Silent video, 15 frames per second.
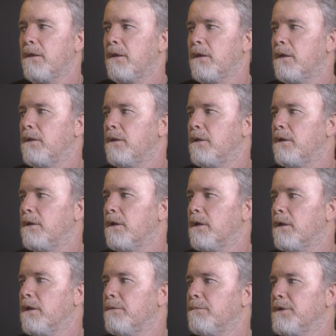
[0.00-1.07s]
and
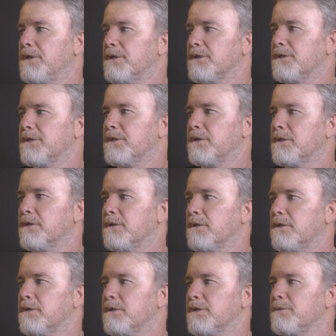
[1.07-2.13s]
then let me just
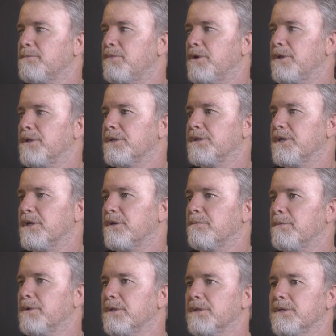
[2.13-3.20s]
spread this out a
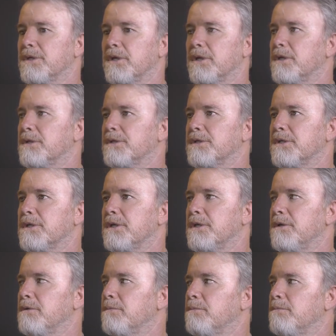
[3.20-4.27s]
bit so you can
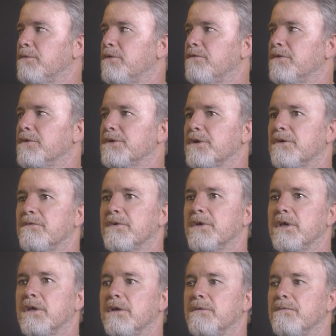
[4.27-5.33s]
see. I'll move this over
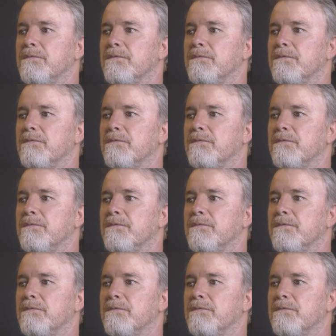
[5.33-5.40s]
here.